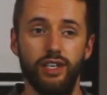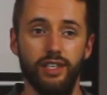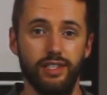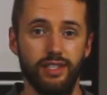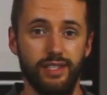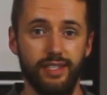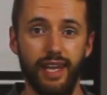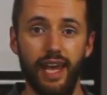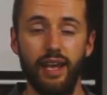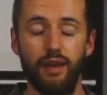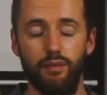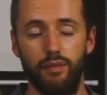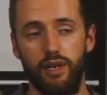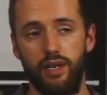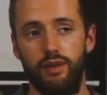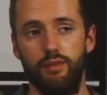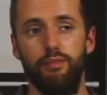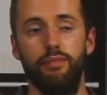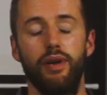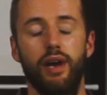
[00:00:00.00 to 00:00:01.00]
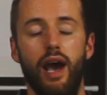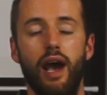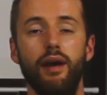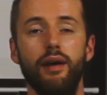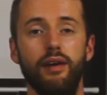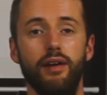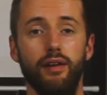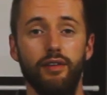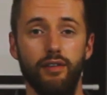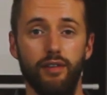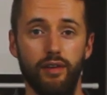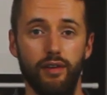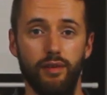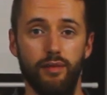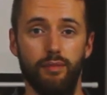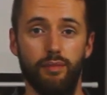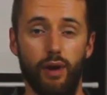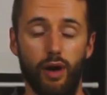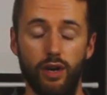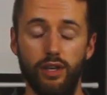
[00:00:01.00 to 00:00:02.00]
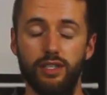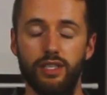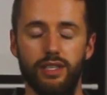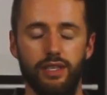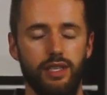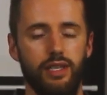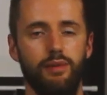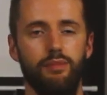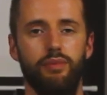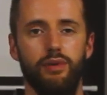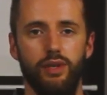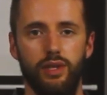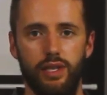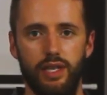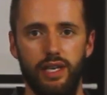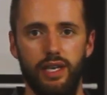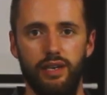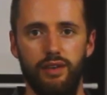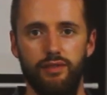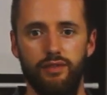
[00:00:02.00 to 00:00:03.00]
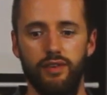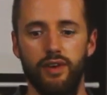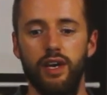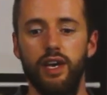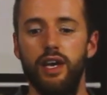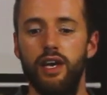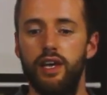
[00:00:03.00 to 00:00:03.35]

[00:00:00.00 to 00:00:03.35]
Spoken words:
statement, but I personally believe